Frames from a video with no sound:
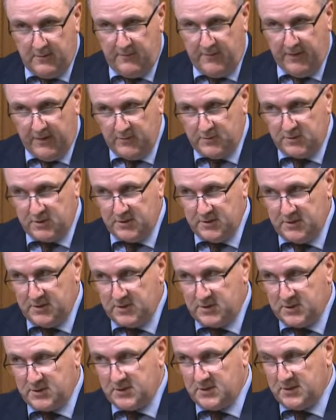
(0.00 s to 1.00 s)

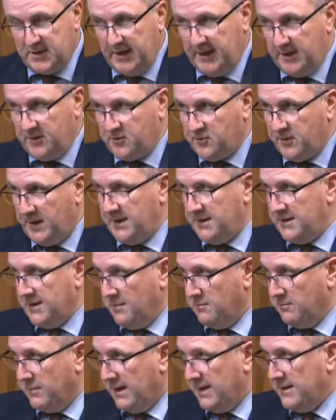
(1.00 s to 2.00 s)
Voters in great
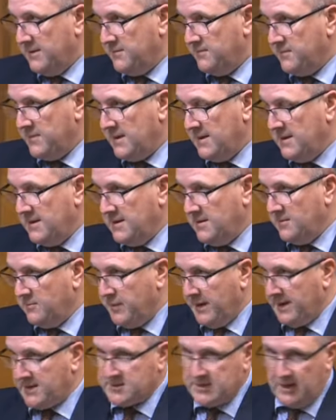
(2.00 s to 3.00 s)
number
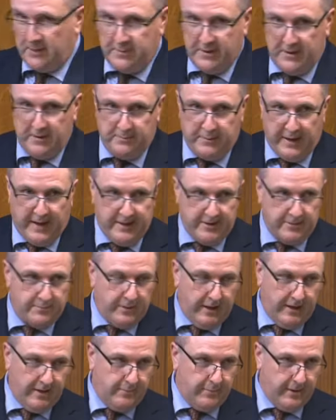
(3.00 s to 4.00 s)
picked up a
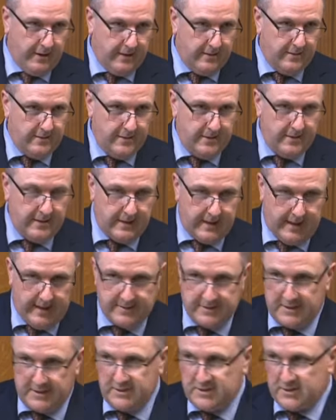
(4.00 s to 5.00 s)
ballot paper
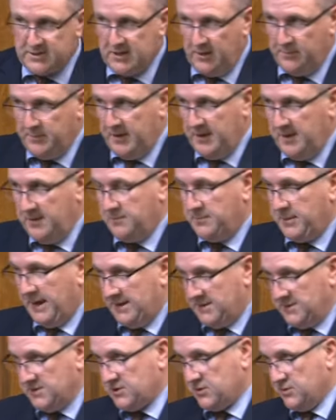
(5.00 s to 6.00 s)
and a stubby
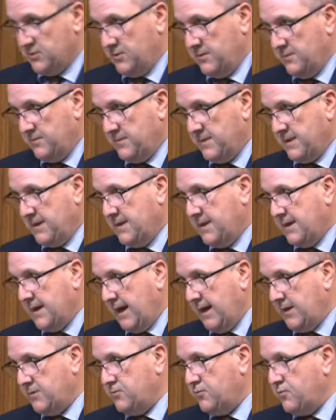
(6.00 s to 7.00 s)
pencil
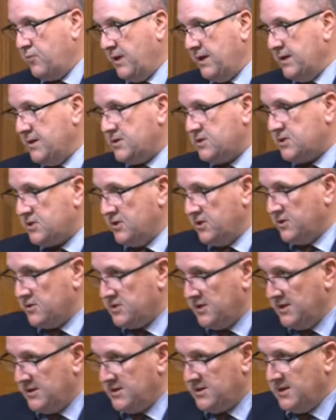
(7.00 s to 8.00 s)
and
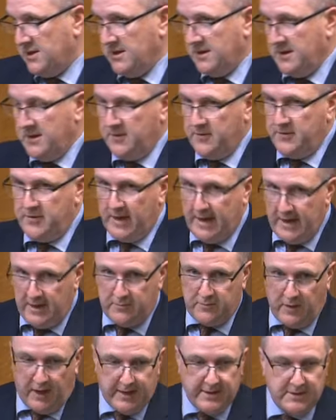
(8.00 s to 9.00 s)
reasserted
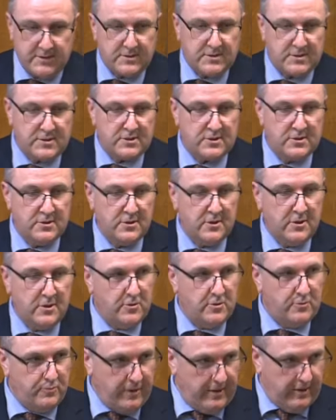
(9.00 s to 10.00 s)
their rights,
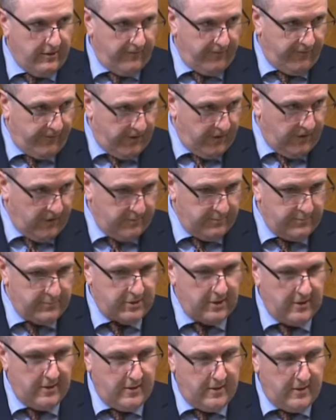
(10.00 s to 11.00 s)

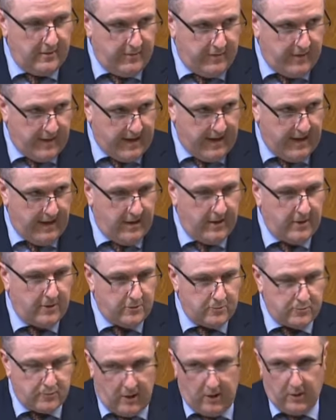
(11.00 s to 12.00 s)
reaffirmed
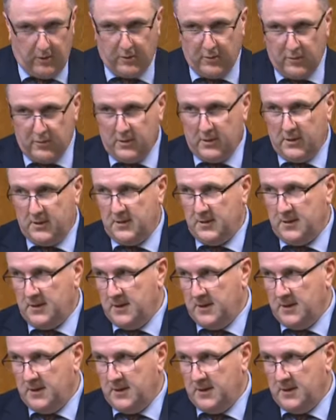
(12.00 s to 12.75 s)
their role